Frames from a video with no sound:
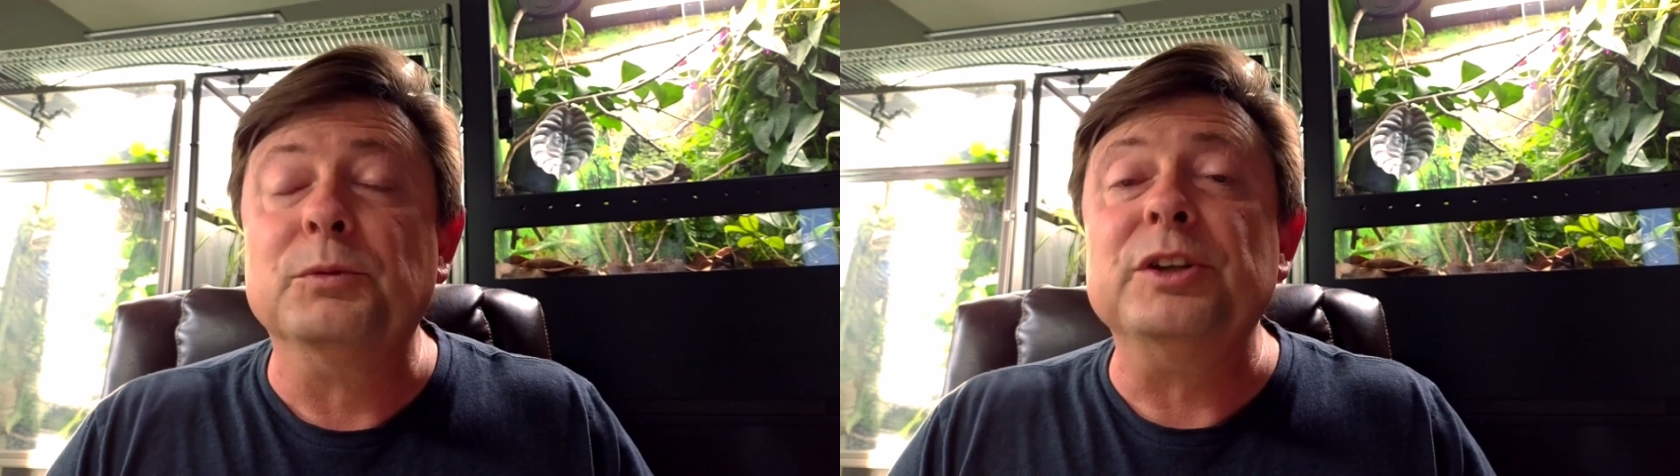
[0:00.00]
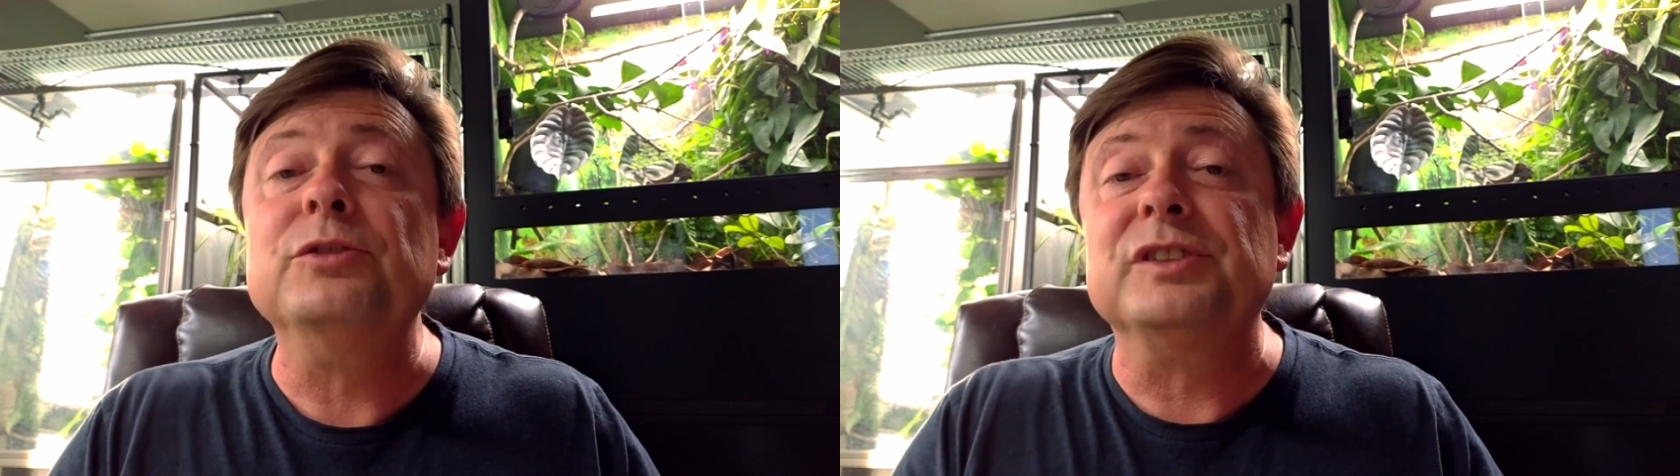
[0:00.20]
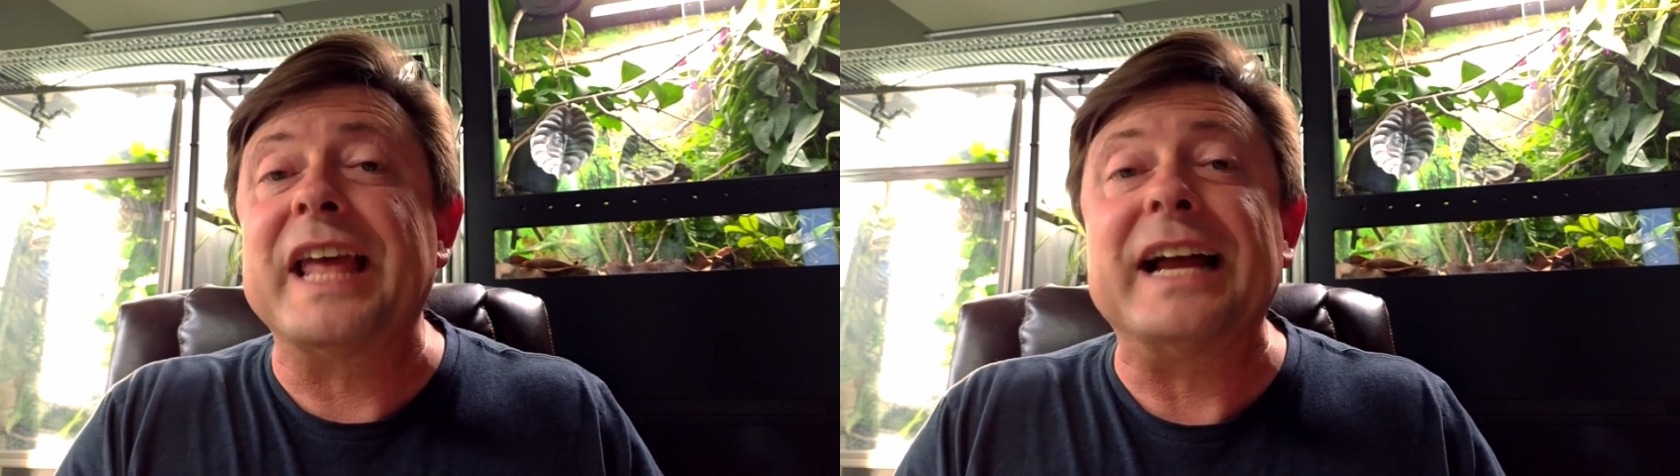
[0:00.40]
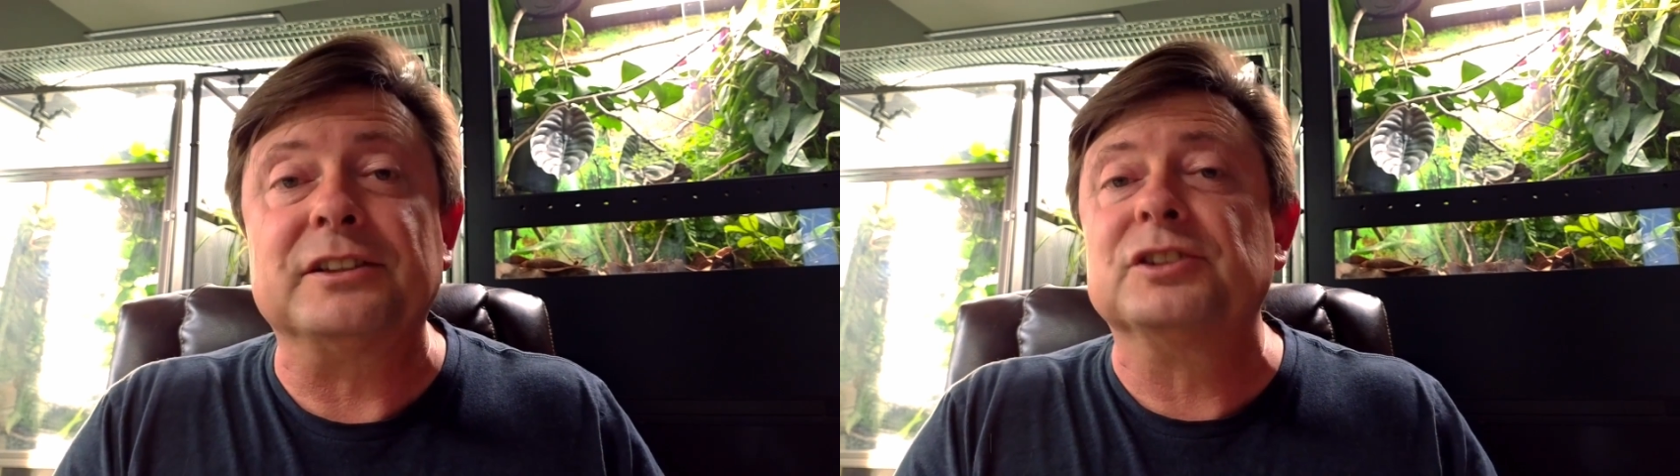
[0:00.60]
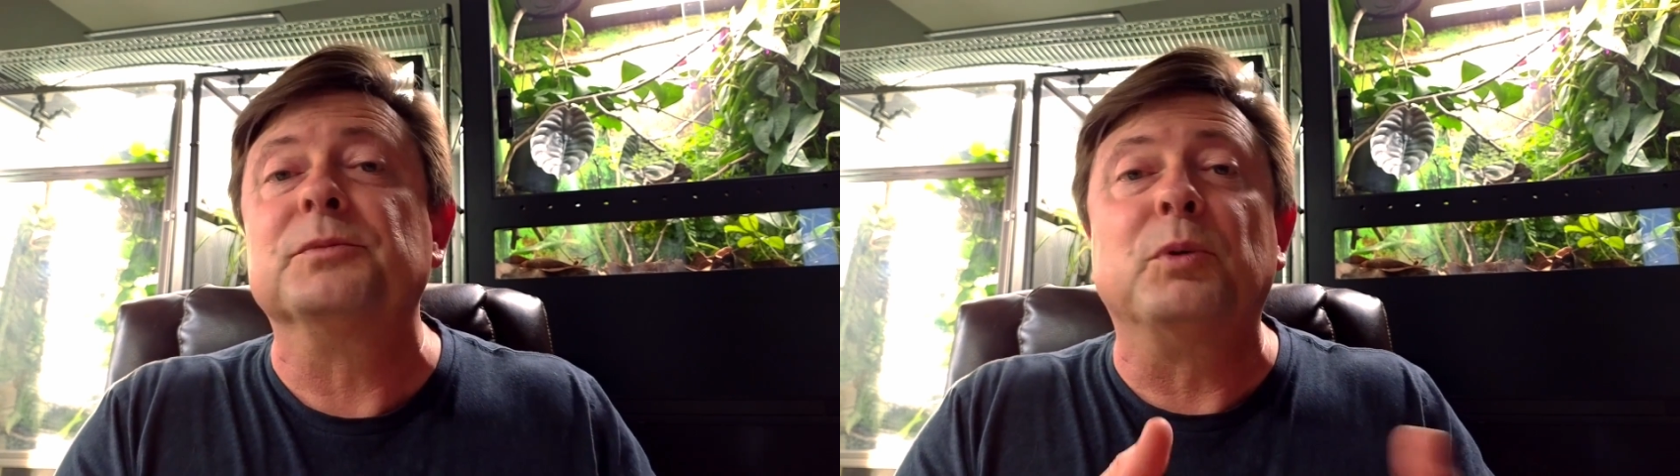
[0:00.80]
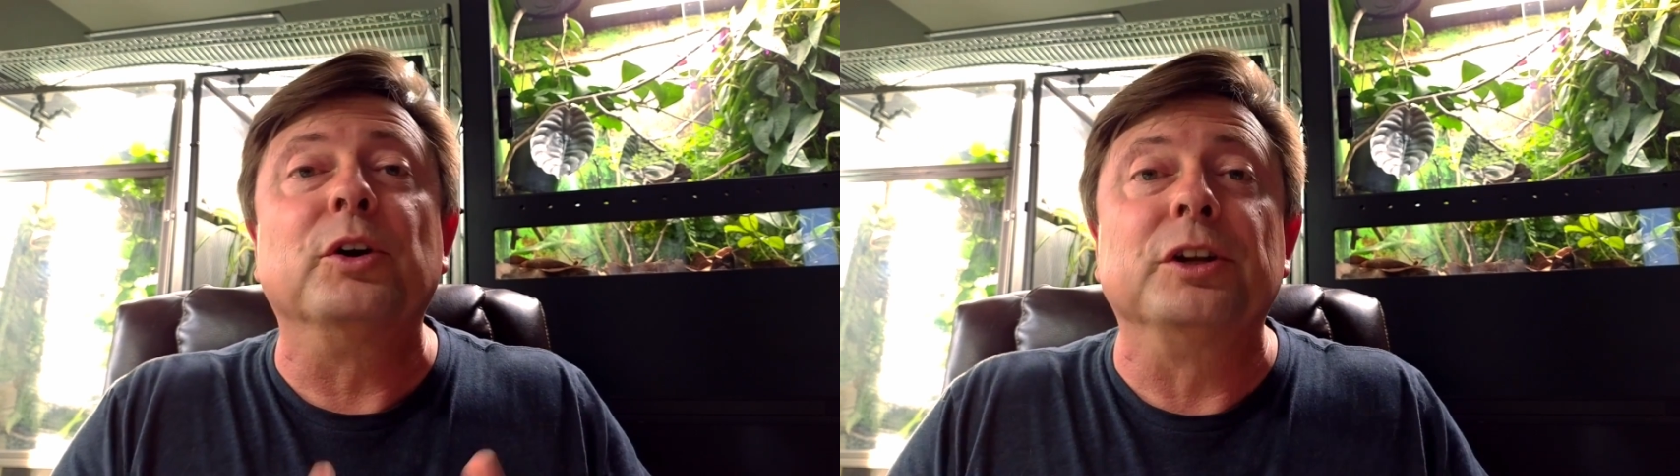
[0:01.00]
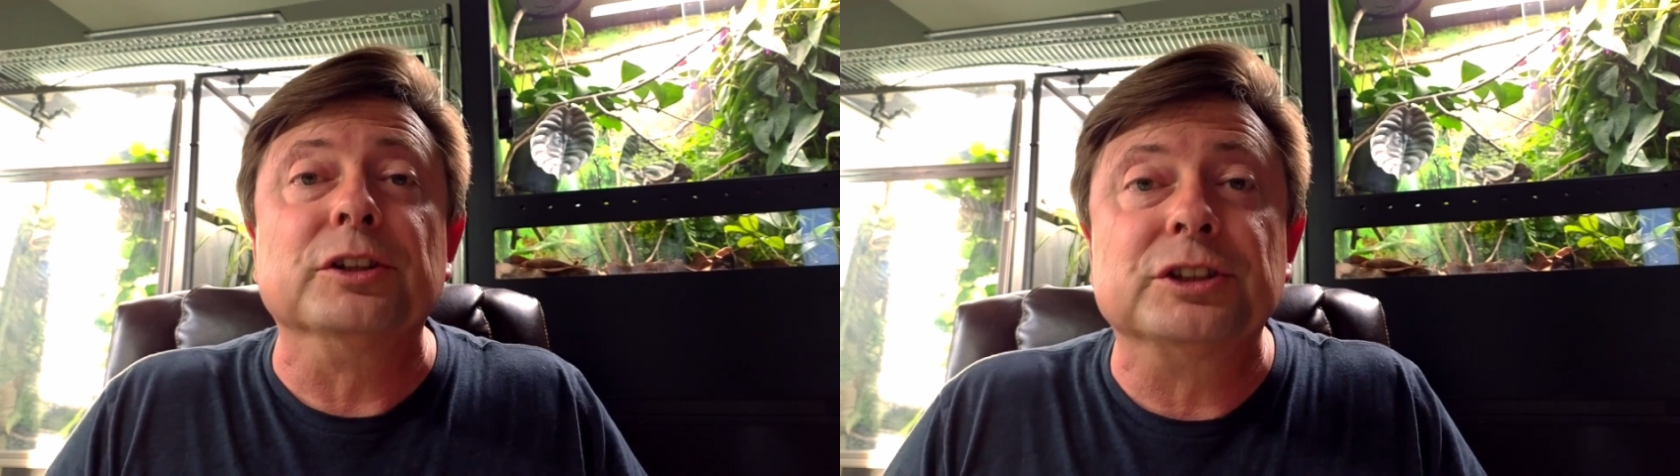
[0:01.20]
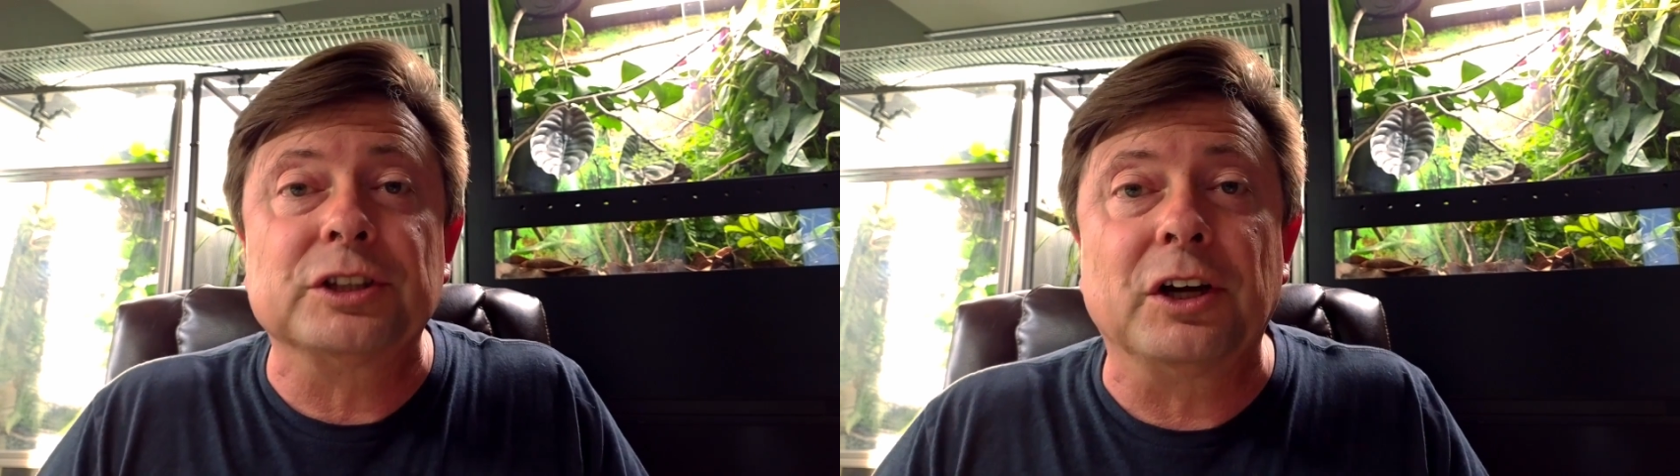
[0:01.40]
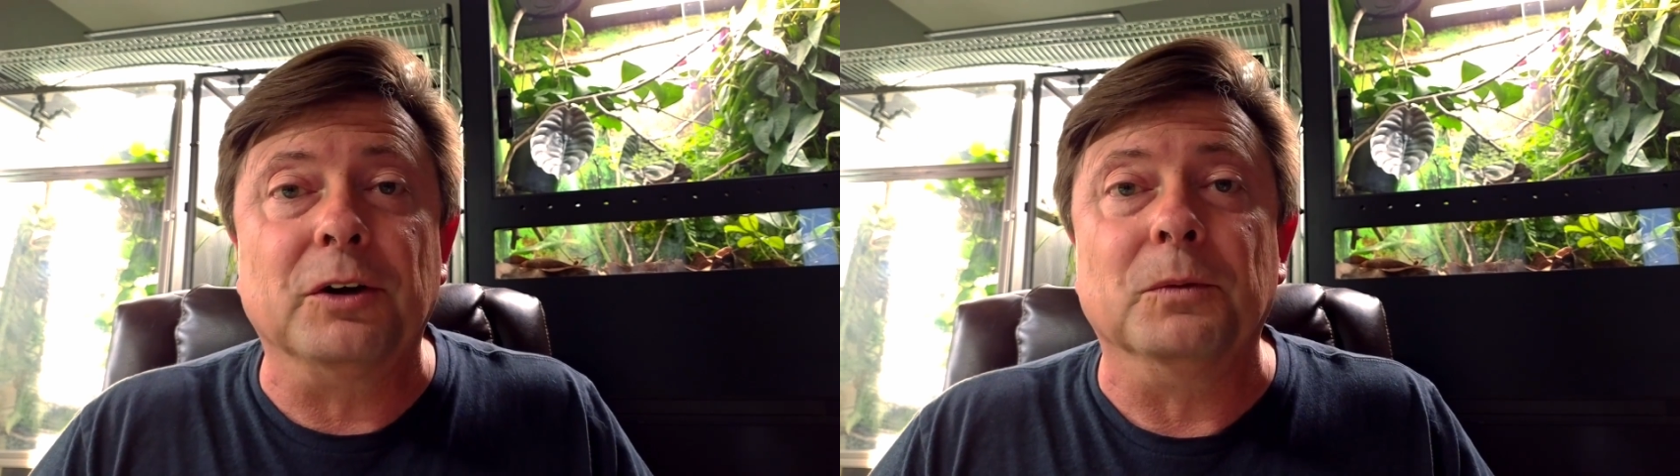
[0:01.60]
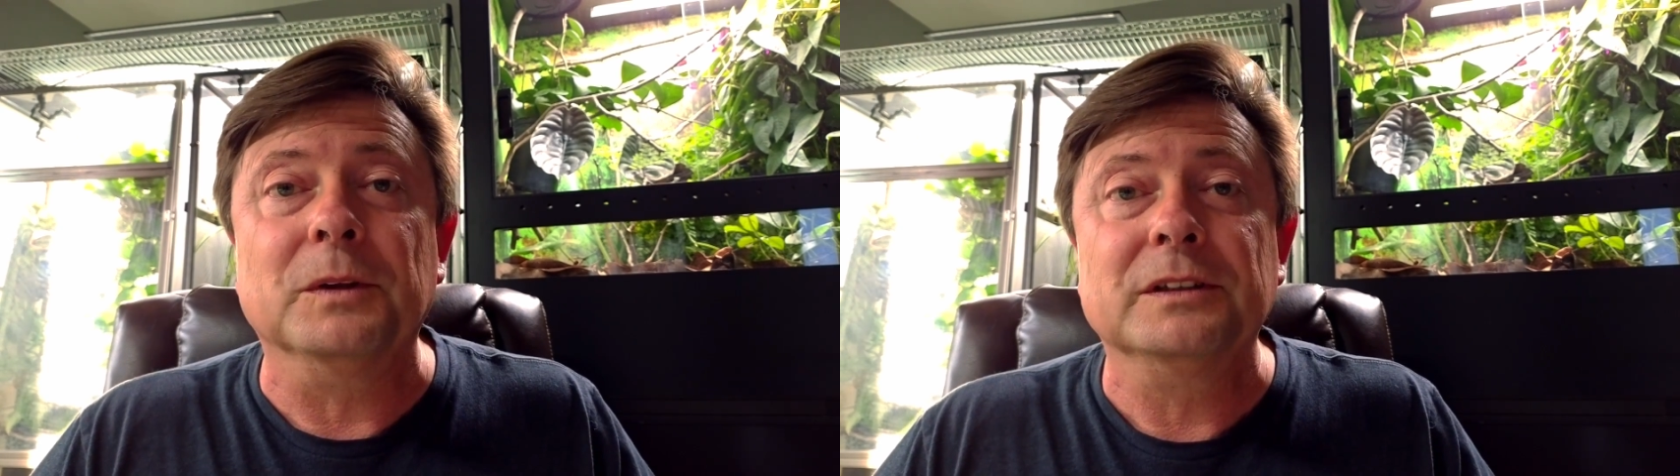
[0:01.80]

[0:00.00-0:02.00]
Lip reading: could we use that to support your show?"